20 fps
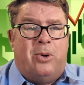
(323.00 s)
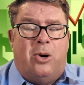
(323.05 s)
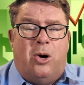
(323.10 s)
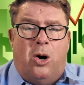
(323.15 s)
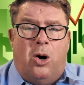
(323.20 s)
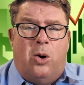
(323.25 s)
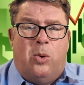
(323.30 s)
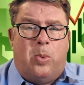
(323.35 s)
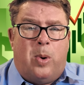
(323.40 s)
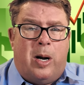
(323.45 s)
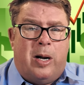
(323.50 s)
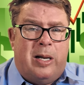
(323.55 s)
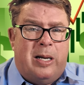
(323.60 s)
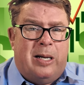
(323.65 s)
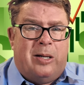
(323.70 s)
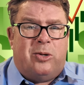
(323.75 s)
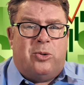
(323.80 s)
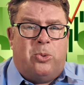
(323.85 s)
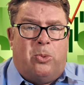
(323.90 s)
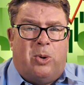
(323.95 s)
were
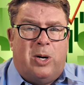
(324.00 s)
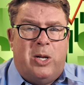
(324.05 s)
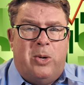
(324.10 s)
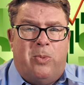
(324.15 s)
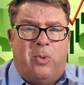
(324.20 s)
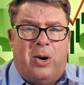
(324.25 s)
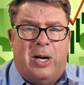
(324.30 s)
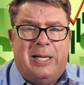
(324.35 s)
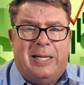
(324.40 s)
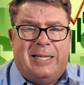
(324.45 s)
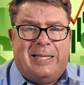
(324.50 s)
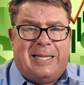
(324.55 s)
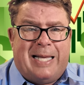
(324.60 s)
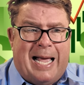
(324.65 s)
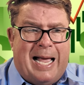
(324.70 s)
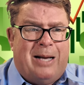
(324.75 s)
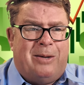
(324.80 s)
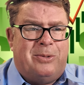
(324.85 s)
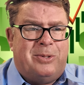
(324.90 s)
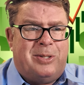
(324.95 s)
already at
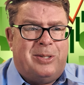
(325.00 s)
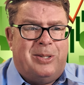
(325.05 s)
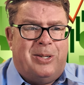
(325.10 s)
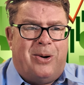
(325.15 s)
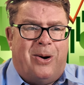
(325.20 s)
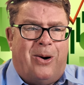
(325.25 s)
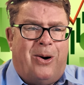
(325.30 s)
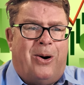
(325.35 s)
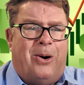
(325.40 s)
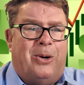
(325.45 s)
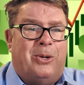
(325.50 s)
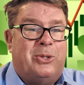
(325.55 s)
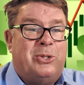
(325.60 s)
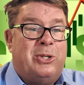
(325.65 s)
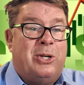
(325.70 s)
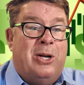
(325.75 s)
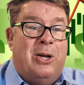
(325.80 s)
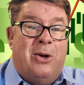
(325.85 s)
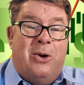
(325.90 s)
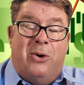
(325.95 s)
21,000 calls.